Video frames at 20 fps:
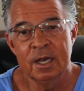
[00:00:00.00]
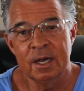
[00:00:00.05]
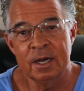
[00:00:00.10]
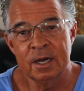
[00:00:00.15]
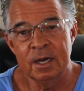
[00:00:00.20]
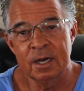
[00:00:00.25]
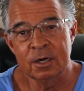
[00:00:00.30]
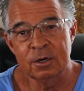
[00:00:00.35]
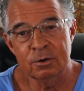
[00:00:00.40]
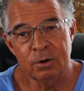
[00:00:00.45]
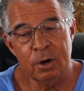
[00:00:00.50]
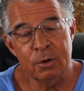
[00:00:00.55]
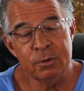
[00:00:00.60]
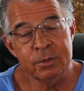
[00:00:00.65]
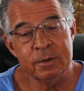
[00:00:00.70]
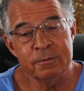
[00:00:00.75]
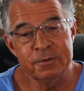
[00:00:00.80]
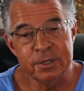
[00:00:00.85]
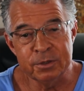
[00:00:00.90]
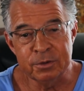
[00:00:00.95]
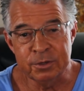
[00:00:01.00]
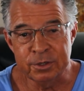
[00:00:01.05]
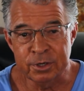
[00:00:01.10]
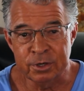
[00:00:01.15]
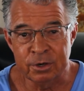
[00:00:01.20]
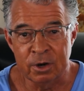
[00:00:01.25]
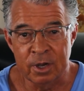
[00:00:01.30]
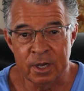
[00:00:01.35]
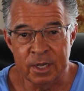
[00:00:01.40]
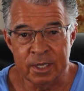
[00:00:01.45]
uh, growth of new
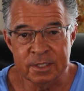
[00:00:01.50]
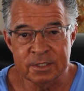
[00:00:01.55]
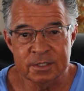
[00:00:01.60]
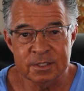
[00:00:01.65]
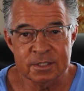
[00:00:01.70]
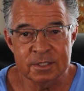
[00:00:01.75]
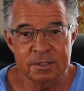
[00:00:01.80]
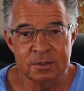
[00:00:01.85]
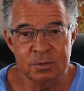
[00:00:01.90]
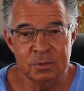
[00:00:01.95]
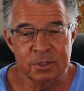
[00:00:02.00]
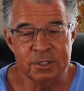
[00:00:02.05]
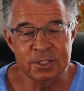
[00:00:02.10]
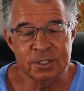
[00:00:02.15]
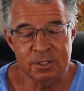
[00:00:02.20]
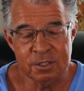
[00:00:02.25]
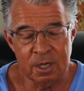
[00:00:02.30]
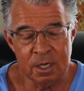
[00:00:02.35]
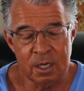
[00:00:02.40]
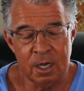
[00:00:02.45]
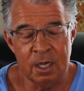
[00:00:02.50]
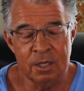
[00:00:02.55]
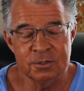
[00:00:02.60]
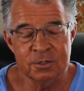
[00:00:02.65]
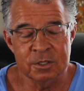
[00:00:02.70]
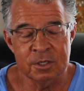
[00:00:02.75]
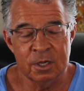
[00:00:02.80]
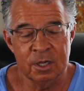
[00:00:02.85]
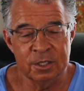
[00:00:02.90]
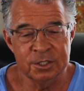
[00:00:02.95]
neurons, which is
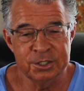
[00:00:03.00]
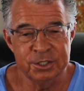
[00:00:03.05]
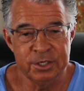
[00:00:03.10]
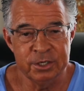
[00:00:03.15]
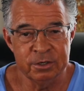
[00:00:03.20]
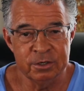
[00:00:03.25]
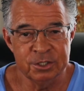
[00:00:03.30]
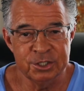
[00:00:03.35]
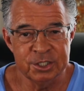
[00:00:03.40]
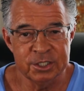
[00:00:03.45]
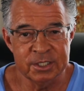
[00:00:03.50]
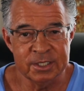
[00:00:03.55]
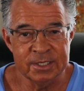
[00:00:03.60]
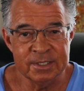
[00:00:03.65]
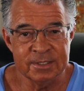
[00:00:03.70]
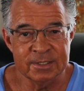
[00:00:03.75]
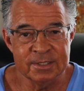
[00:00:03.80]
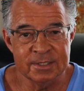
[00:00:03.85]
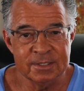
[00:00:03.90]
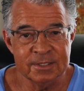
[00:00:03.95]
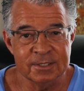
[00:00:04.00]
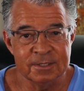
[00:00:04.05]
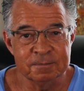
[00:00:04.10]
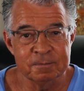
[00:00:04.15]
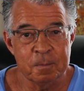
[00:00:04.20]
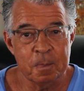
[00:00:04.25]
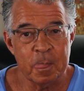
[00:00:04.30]
also called neurogenesis,